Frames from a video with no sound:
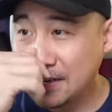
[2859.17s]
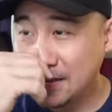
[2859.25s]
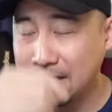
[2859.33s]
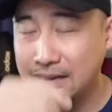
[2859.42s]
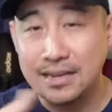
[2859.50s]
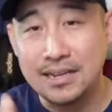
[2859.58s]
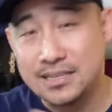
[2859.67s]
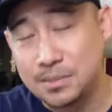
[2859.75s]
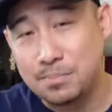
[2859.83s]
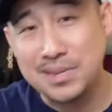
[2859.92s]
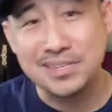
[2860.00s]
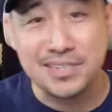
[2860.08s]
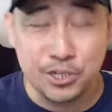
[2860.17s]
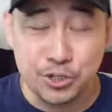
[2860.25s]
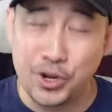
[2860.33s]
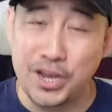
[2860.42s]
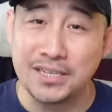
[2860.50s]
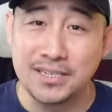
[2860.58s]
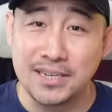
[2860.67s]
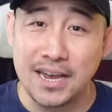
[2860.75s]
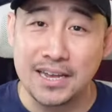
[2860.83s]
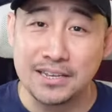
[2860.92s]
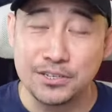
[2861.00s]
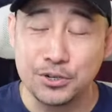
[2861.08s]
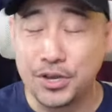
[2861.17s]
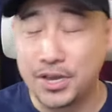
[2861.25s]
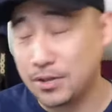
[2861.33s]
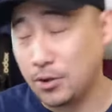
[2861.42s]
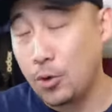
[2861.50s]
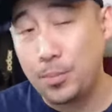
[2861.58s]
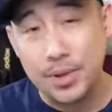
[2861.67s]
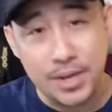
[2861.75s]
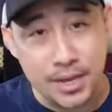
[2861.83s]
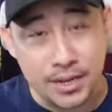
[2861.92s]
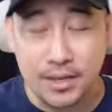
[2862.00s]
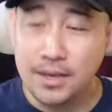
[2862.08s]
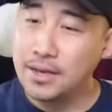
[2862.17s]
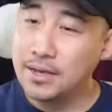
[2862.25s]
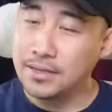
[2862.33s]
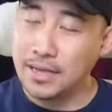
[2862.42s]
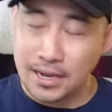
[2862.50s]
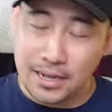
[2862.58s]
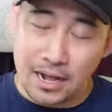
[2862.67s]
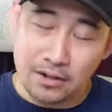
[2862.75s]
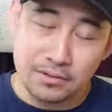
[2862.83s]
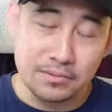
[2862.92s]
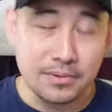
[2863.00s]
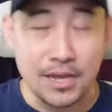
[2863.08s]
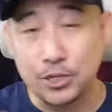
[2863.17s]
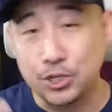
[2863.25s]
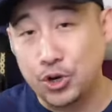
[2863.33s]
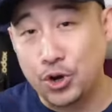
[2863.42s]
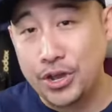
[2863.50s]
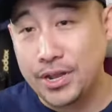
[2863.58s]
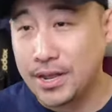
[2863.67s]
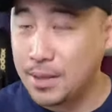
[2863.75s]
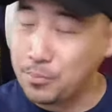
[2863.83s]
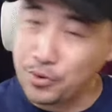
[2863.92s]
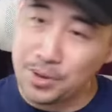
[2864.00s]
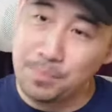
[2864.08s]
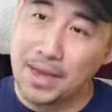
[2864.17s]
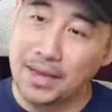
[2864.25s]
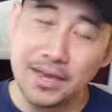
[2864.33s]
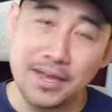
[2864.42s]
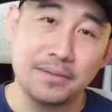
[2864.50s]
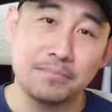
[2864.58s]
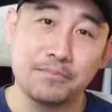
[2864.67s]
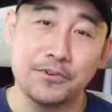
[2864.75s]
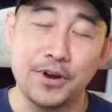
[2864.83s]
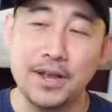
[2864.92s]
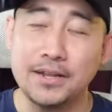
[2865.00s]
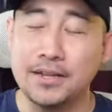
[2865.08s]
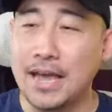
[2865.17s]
There's a blister tray inside, so you can open it, take it out, enjoy it, and then put it back in, right?